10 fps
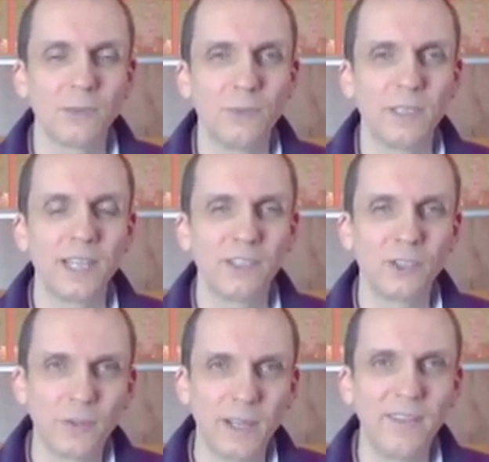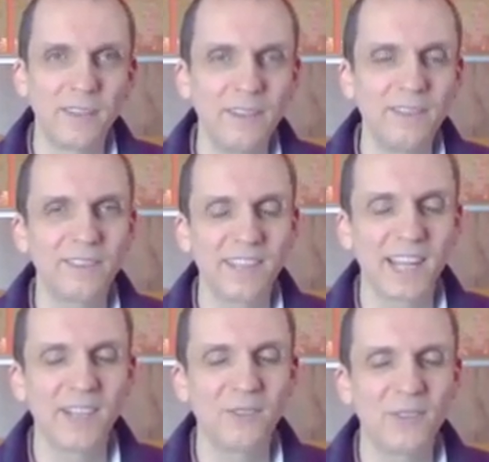We can try this,
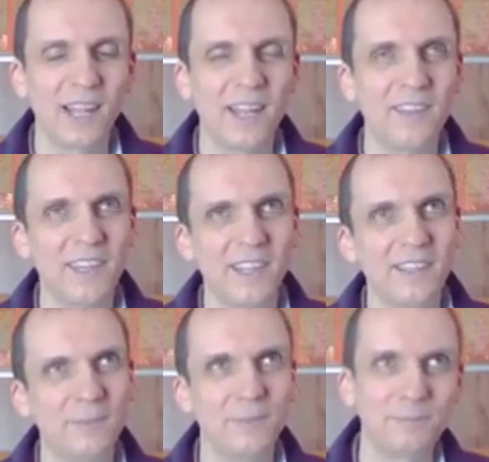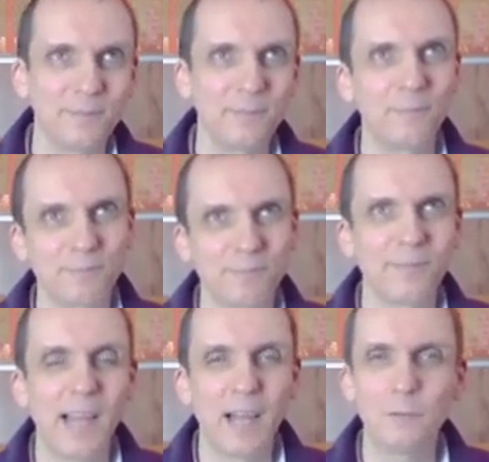and I think
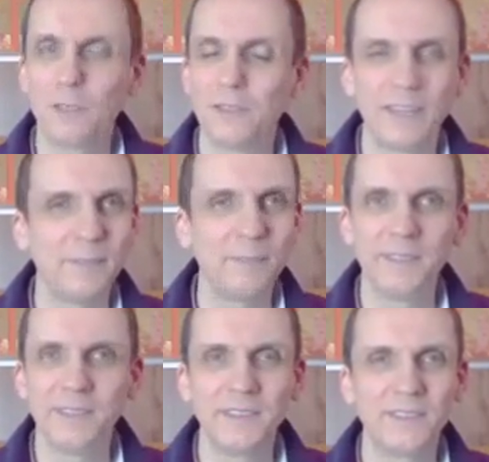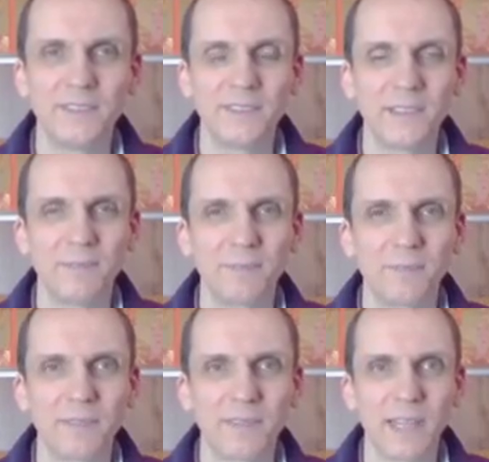after 10 minutes,
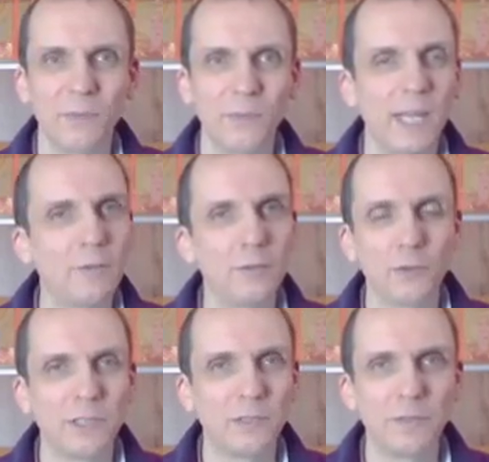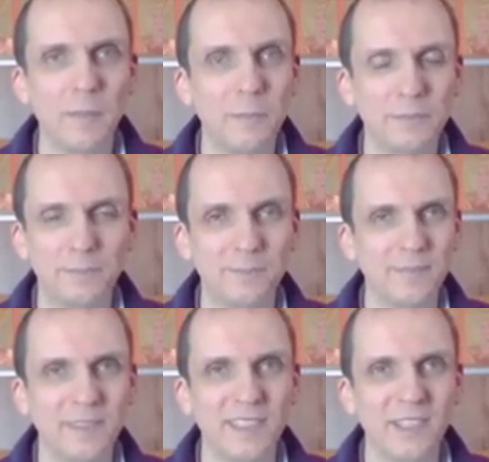then we have to give up.
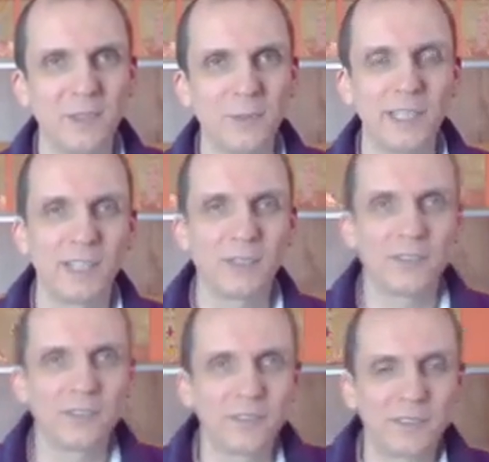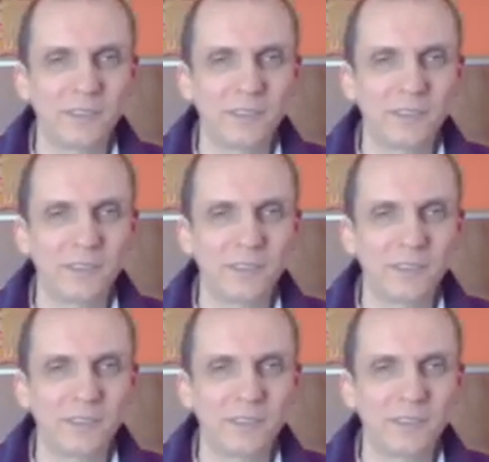We cannot